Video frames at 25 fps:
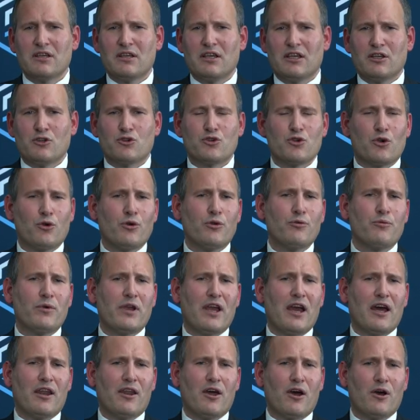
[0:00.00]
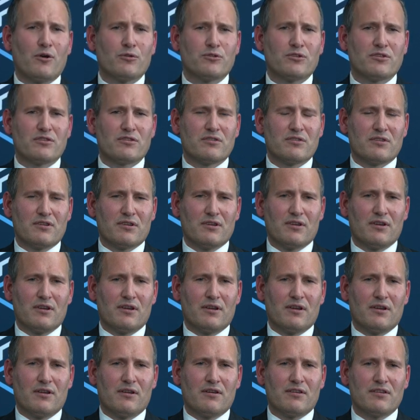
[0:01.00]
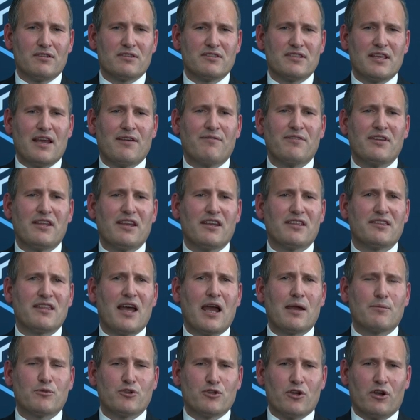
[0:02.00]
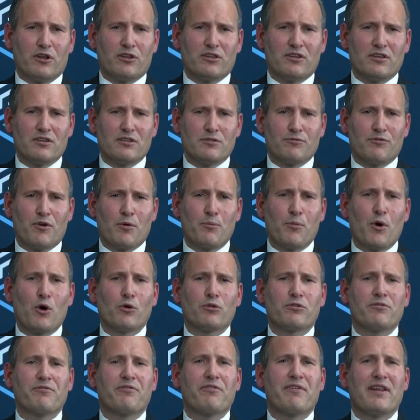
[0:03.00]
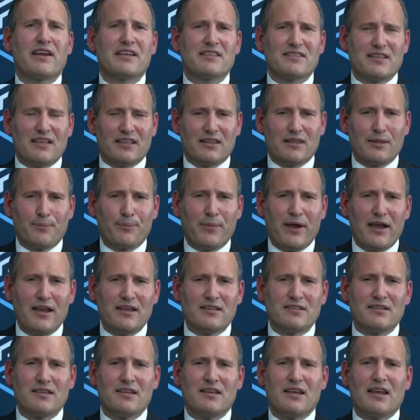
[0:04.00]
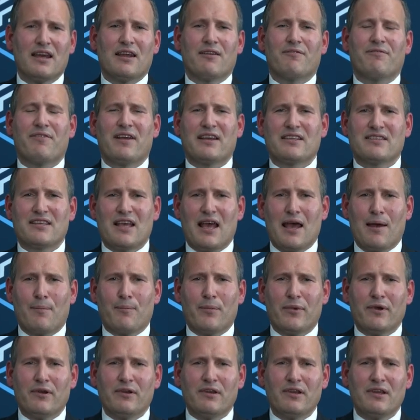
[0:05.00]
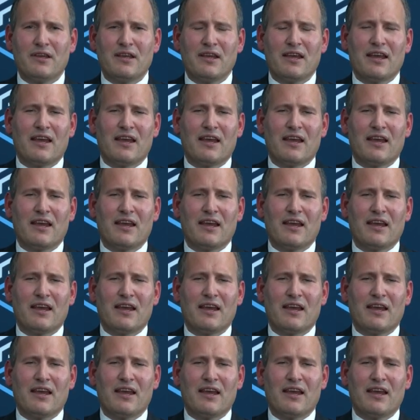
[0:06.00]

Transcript: In June, we announced seven-year time charters for both Flex Enterprise and Flex Amber,